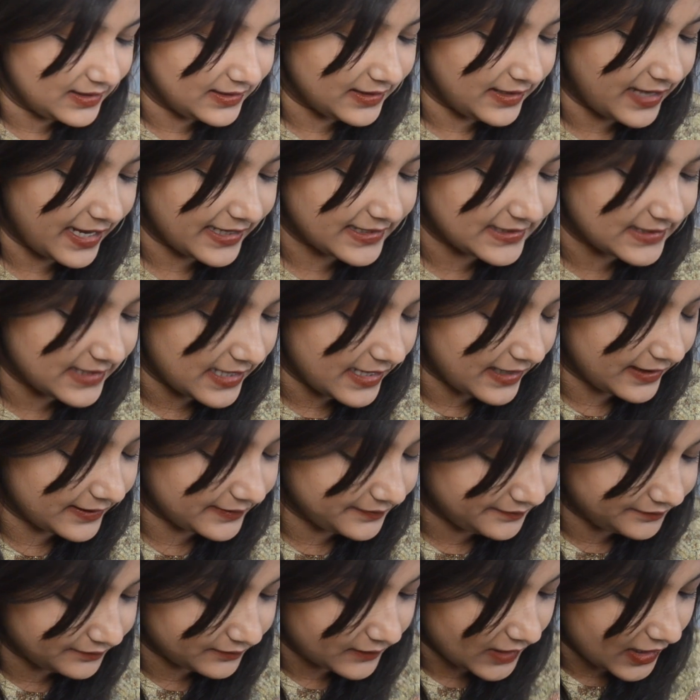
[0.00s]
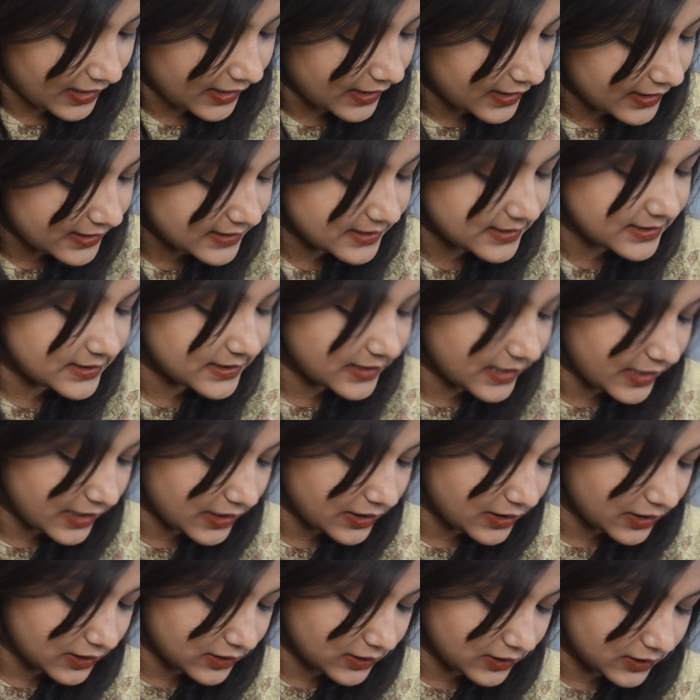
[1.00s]
The next thing is
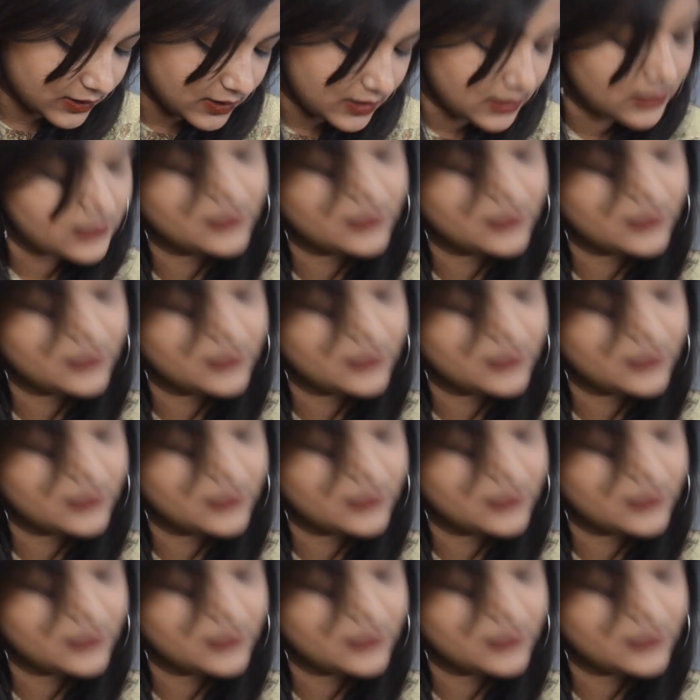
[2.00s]
here